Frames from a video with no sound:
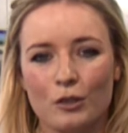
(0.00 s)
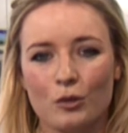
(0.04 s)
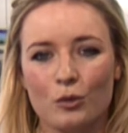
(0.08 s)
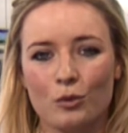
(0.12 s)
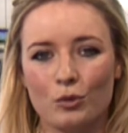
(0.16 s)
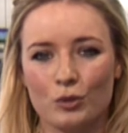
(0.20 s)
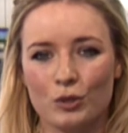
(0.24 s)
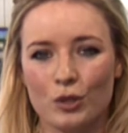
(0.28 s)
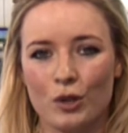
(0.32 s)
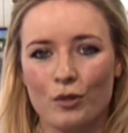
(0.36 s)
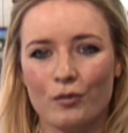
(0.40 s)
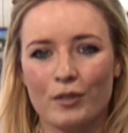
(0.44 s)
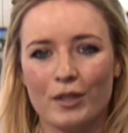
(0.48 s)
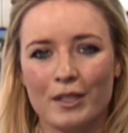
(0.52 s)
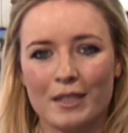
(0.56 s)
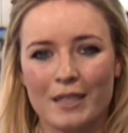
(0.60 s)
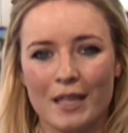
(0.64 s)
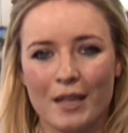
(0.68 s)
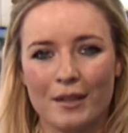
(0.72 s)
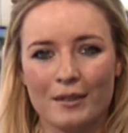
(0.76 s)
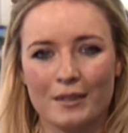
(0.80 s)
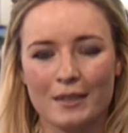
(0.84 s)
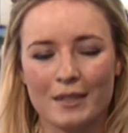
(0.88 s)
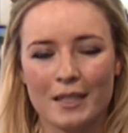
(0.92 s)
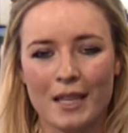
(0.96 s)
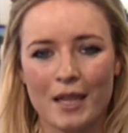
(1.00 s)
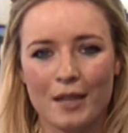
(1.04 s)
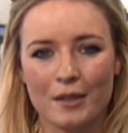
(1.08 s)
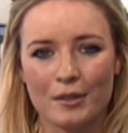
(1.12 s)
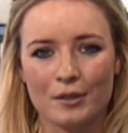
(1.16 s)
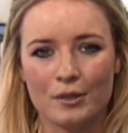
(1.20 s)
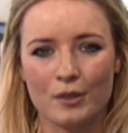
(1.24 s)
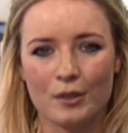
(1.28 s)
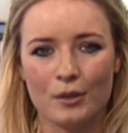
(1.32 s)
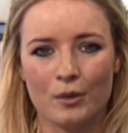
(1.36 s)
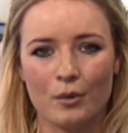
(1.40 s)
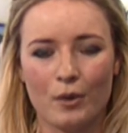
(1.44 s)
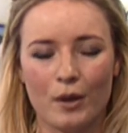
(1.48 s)
also retail
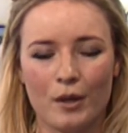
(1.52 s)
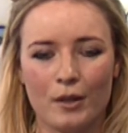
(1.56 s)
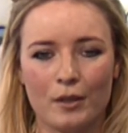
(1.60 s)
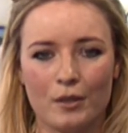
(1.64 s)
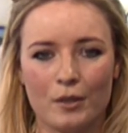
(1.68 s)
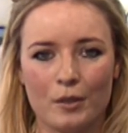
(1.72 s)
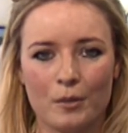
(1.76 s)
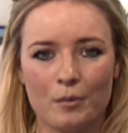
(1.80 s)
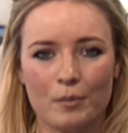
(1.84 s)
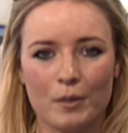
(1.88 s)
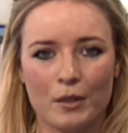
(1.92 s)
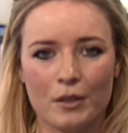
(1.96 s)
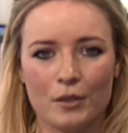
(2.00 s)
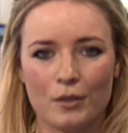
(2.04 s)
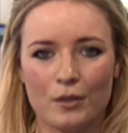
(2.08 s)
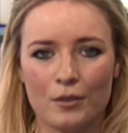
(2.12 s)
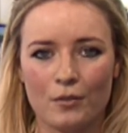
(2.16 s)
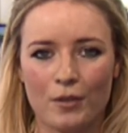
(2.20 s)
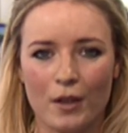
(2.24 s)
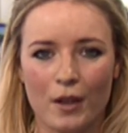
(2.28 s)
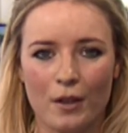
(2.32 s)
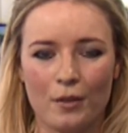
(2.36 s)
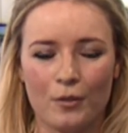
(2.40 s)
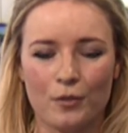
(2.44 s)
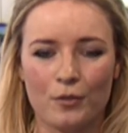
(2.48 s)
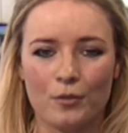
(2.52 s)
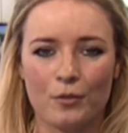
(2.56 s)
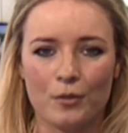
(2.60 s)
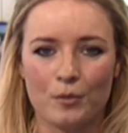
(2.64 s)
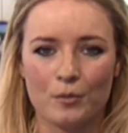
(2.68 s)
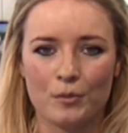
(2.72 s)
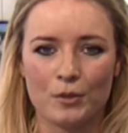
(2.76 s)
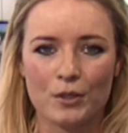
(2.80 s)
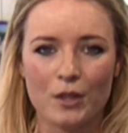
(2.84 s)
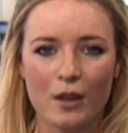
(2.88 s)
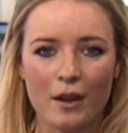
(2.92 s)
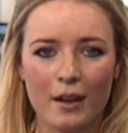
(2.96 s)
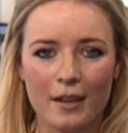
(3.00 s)
sales, so quite a good picture of health
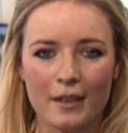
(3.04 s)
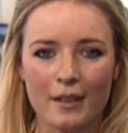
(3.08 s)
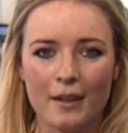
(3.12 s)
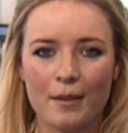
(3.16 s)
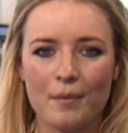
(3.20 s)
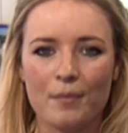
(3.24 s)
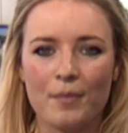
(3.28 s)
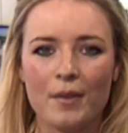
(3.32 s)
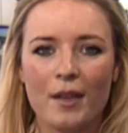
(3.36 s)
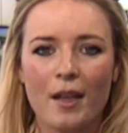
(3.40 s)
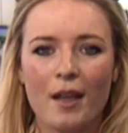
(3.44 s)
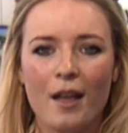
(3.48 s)
from China.